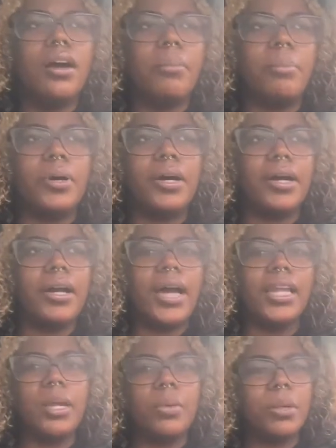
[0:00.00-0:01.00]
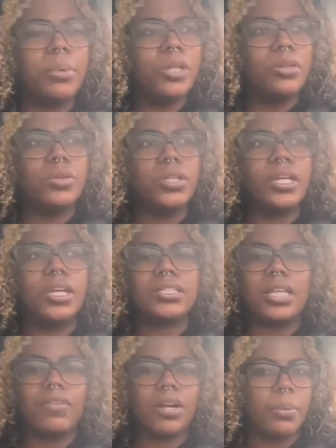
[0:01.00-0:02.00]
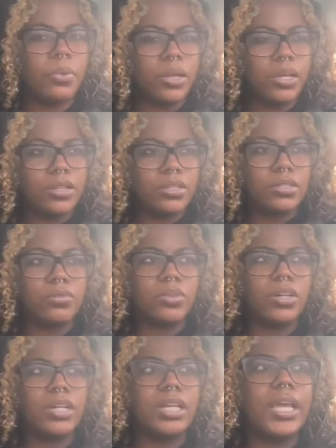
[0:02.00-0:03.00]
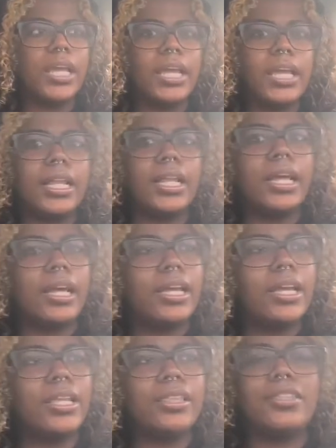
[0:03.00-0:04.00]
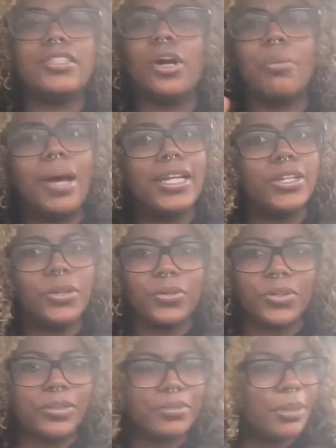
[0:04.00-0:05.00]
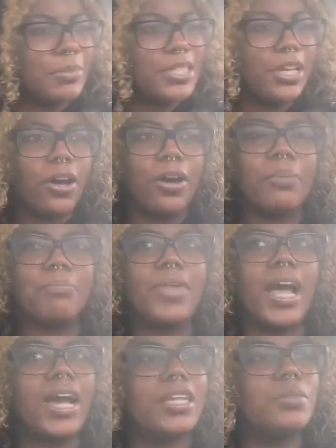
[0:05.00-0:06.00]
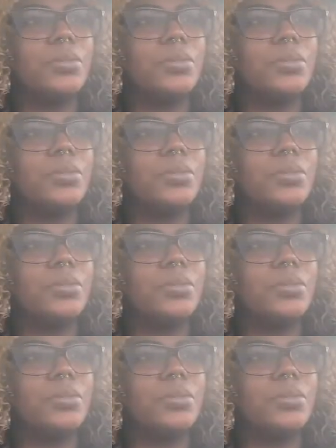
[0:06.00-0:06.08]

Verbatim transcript: but I didn't want to put it on yet because I have a couple errands to run and so my deodorant, let me tell y'all, I gotta switch